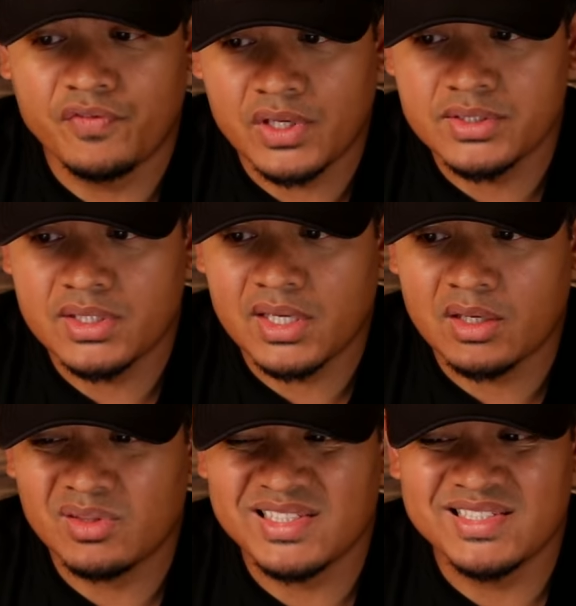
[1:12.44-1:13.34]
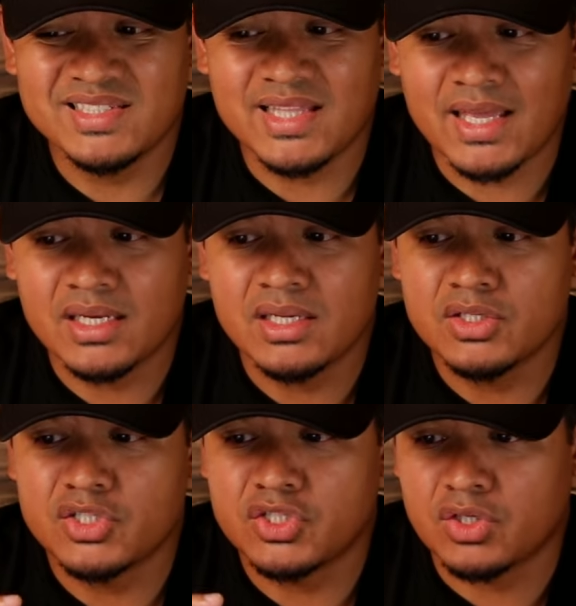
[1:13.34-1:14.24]
phasing out the standing
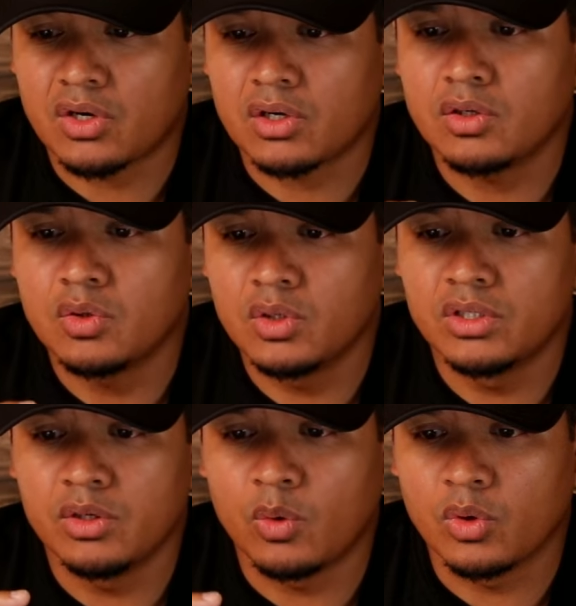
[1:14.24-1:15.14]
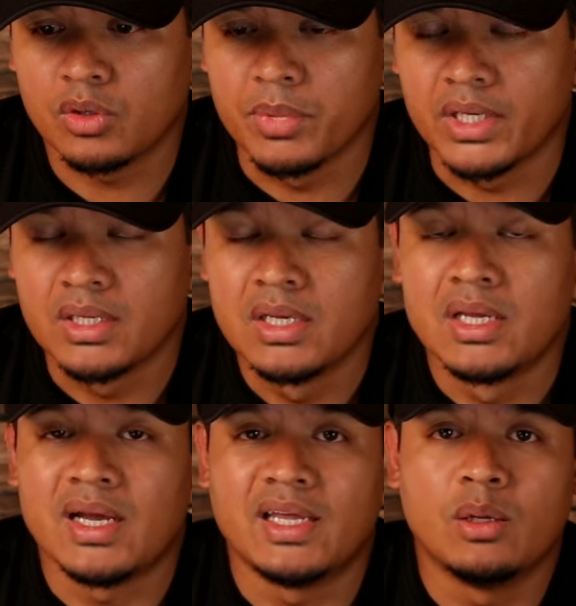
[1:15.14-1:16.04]
star hood ornament?
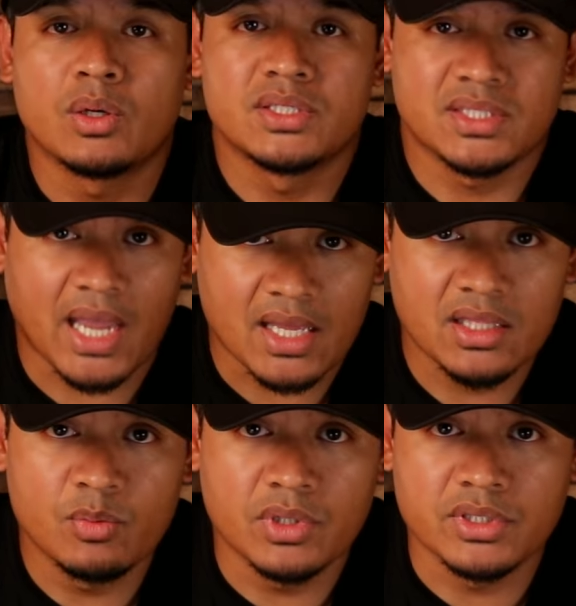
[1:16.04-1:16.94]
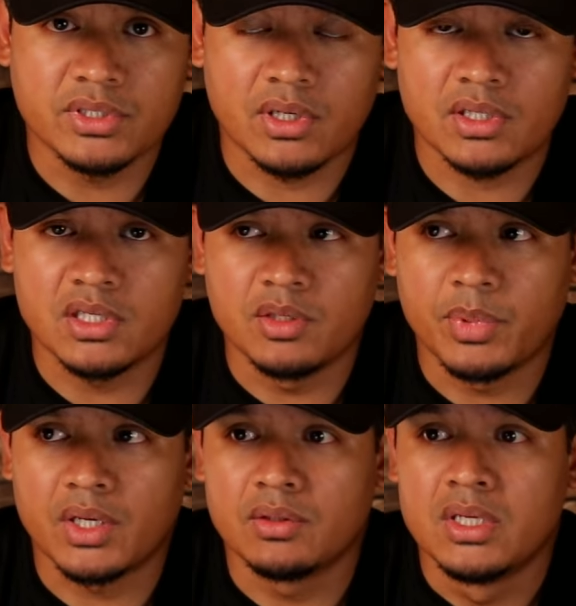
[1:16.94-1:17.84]
I know exactly what you're talking
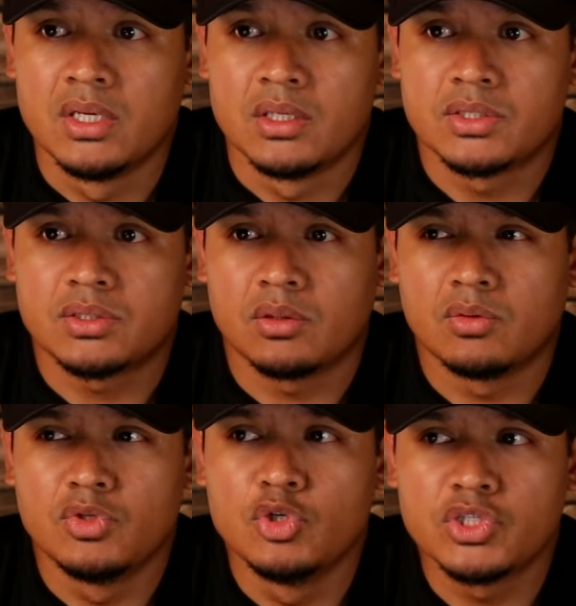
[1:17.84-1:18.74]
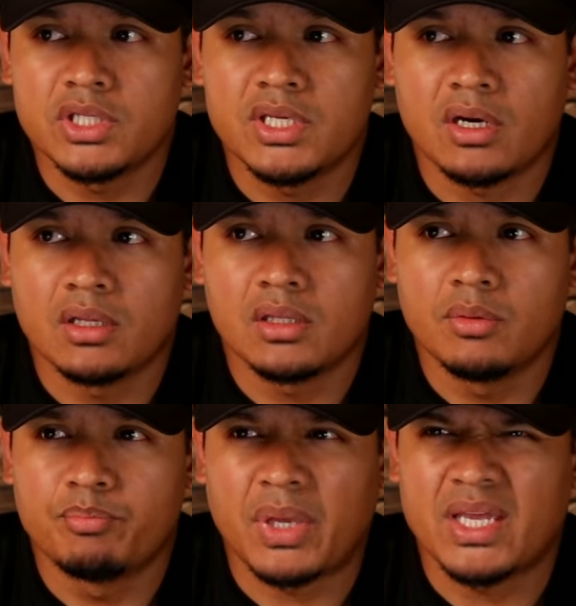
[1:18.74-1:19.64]
about. So usually on
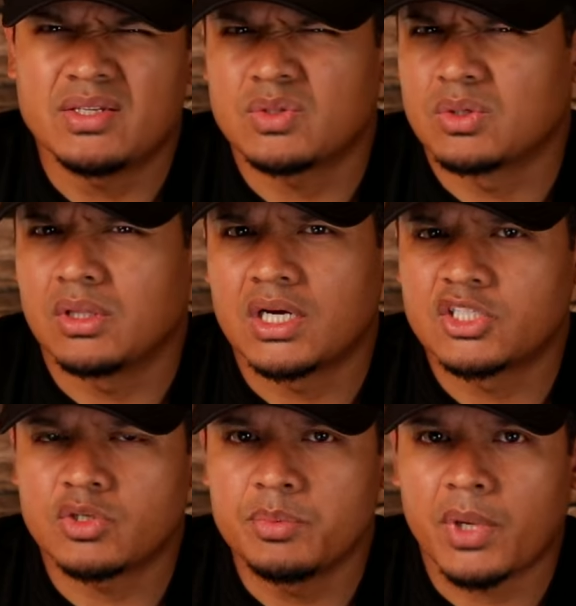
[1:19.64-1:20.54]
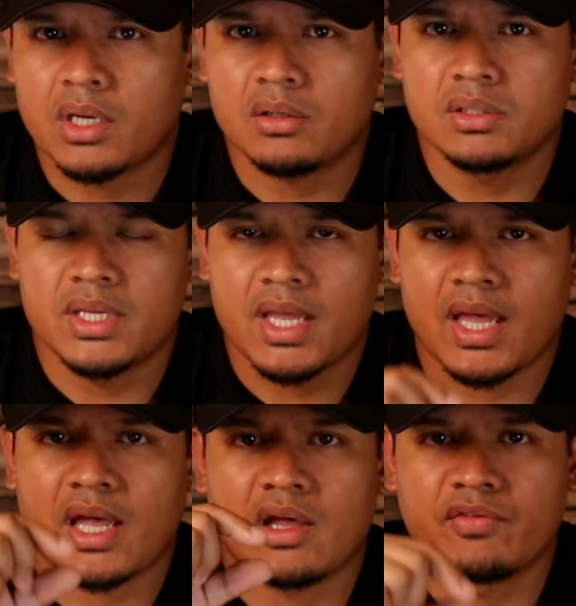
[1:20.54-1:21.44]
the base or luxury model, they
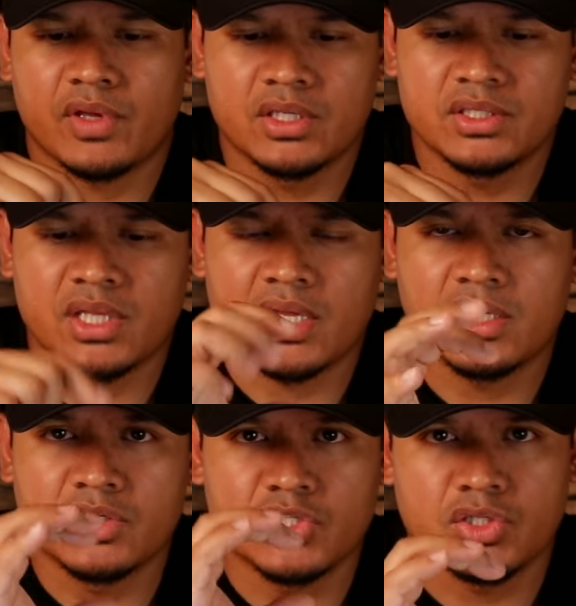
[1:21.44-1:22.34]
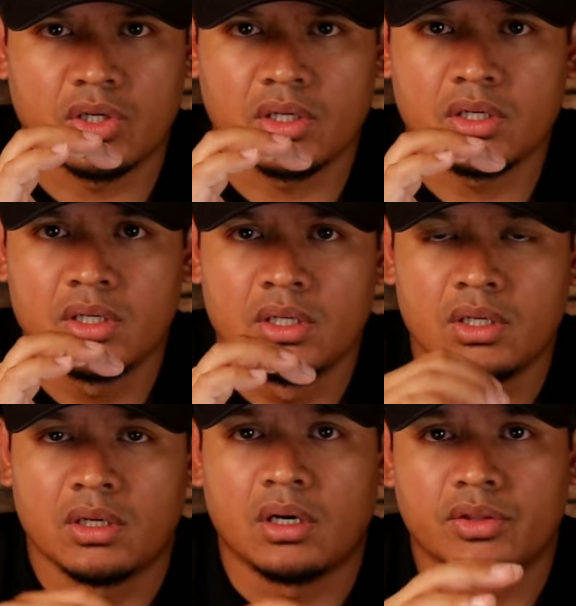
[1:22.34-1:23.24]
have a standing star
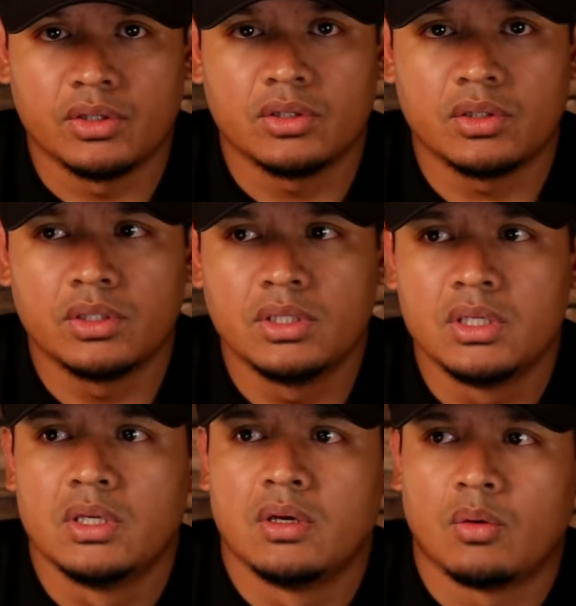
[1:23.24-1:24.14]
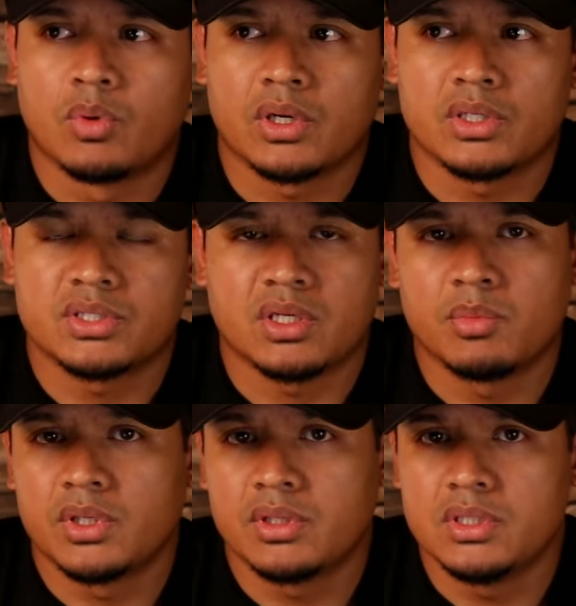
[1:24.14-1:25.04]
on the hood, whereas
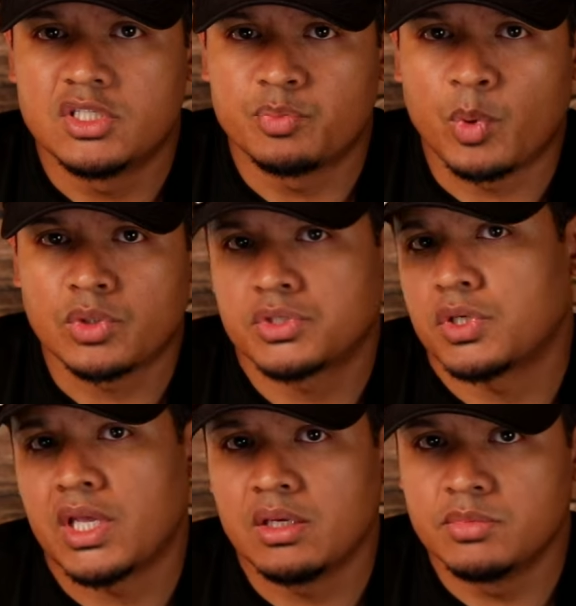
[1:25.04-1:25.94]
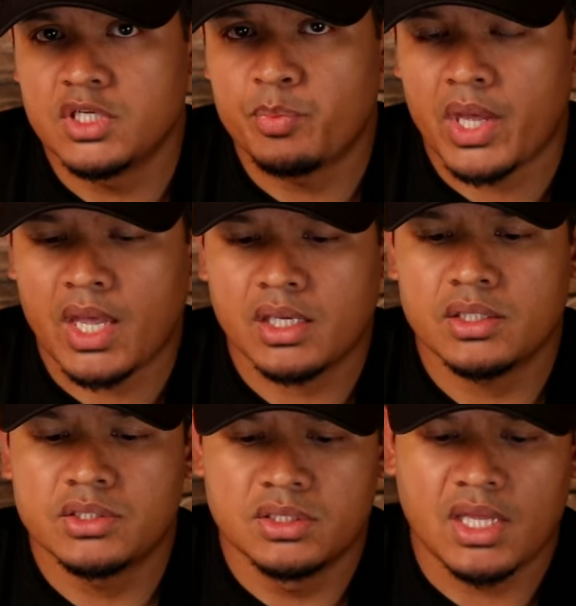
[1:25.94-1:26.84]
some of the sports or AMG
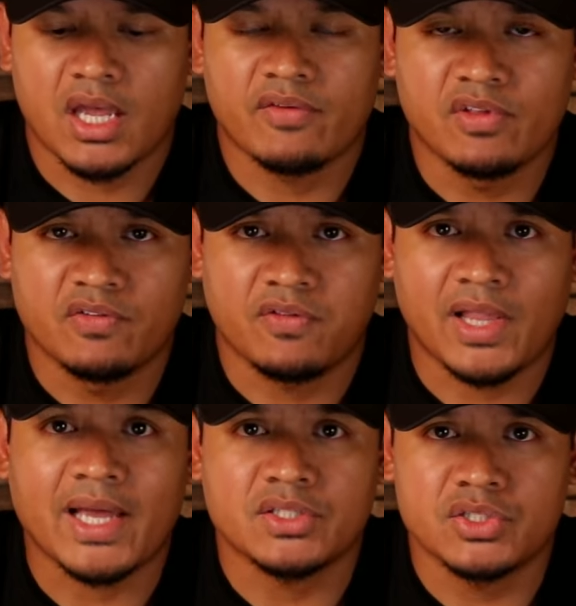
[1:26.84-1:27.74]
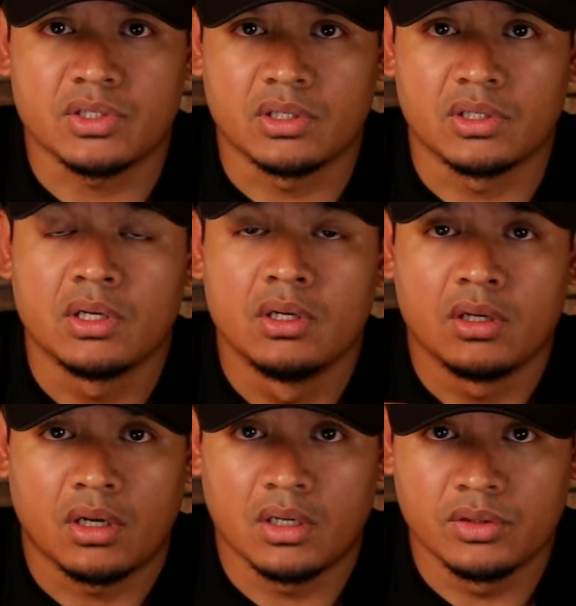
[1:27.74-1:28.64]
package, they have the flat star
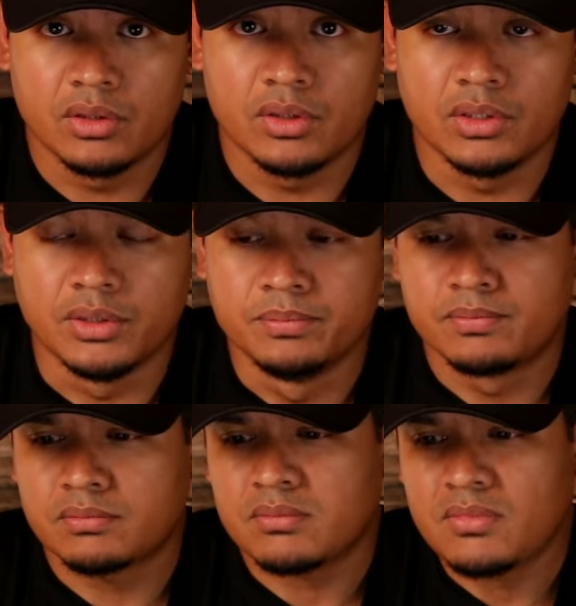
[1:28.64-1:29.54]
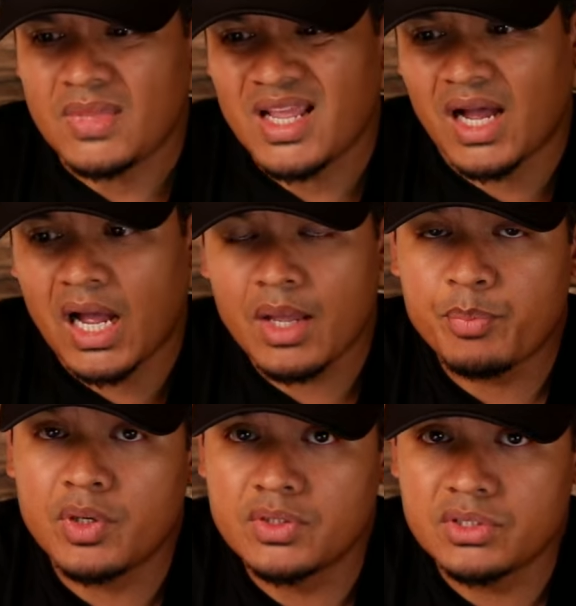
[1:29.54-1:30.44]
on the hood. I
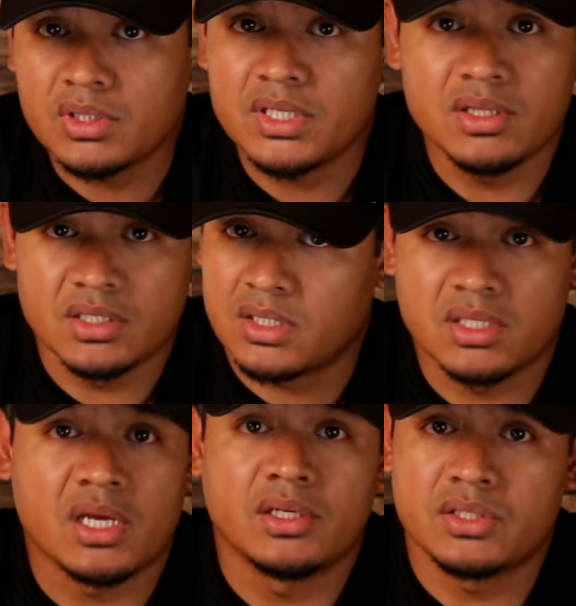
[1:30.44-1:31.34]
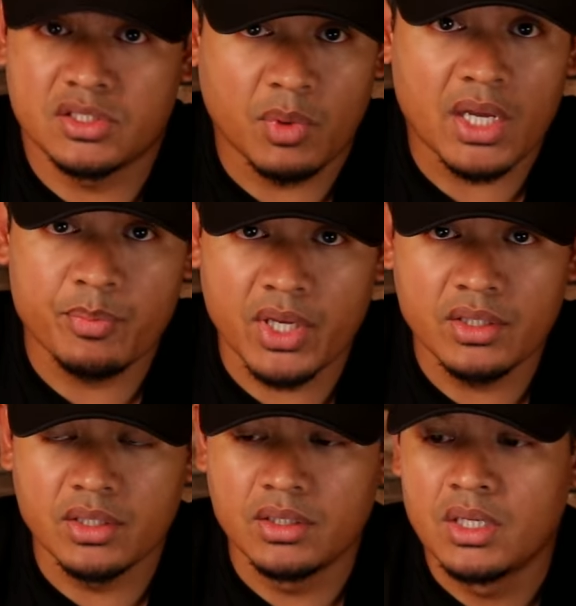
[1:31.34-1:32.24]
personally, this is my
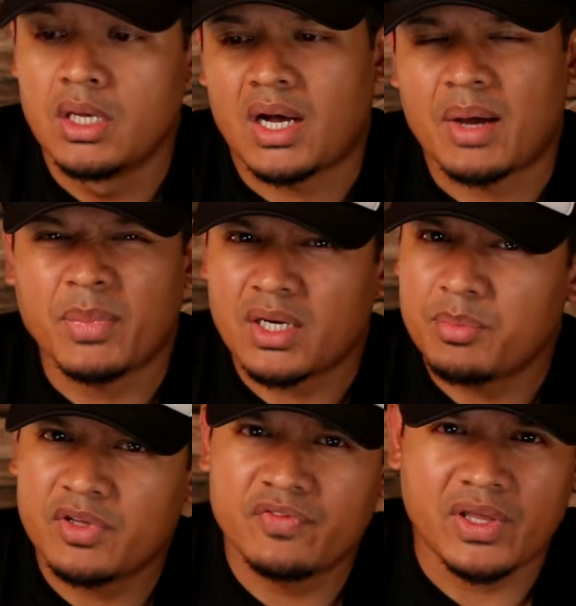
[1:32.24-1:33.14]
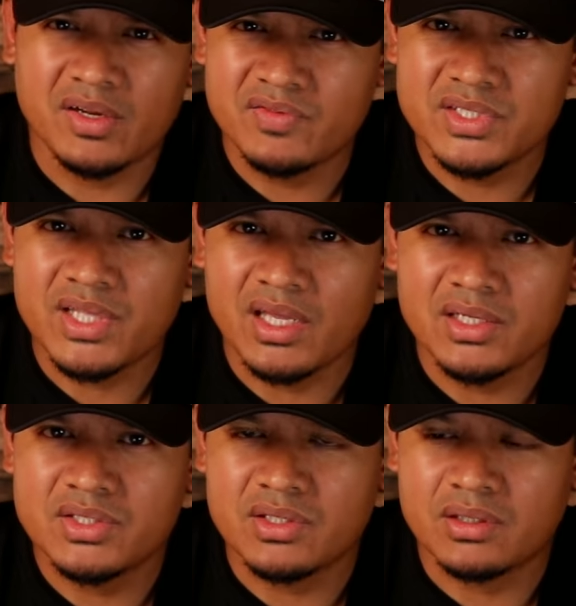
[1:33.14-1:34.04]
opinion, I'm not a big fan of the
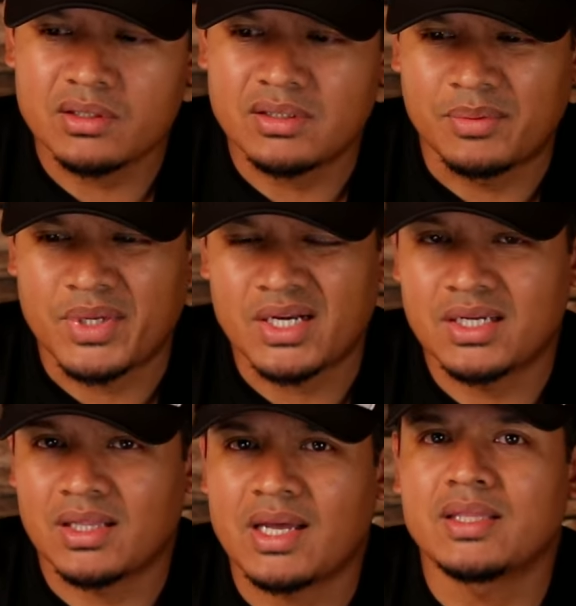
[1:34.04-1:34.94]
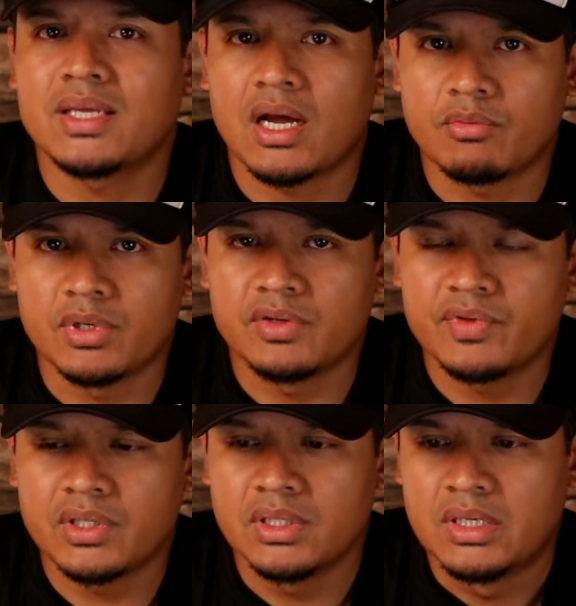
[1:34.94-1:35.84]
standing star. I'm kind of glad they got rid
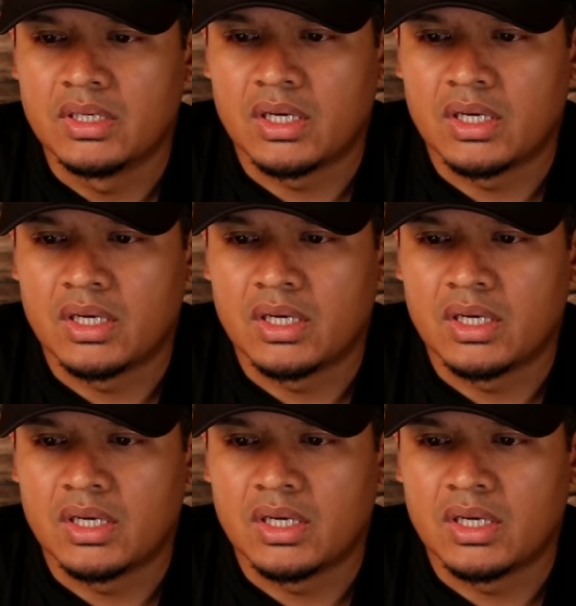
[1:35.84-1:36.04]
of it.